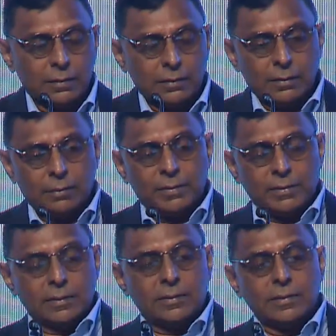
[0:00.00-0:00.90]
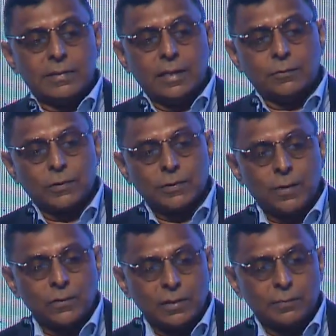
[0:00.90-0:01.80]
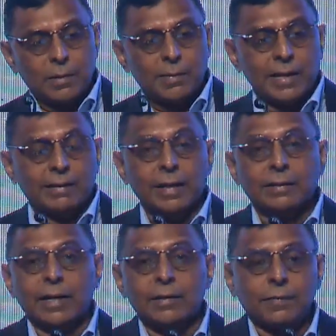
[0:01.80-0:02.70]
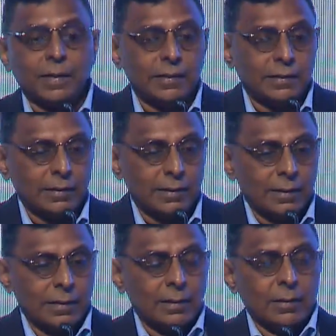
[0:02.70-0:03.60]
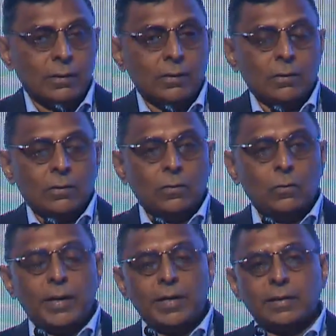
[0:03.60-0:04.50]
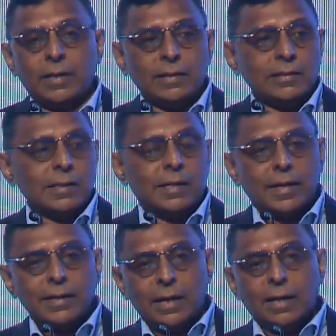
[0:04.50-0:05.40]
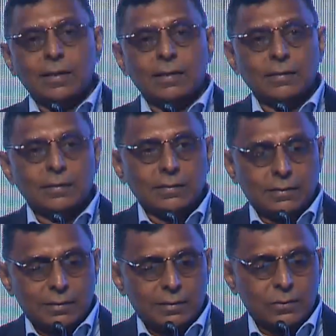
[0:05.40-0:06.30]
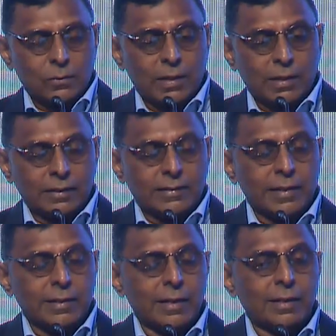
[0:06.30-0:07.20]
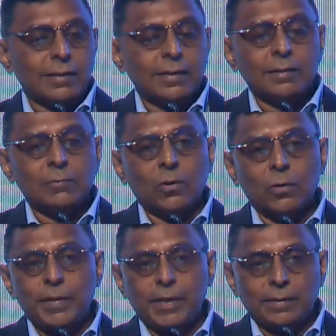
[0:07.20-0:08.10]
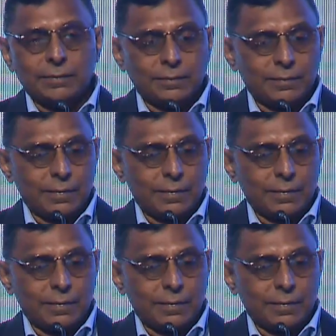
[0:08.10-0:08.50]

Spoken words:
The business itself was founded by my great-grandfather, who went as a Kaiyal to another Chettiar in Molmeen.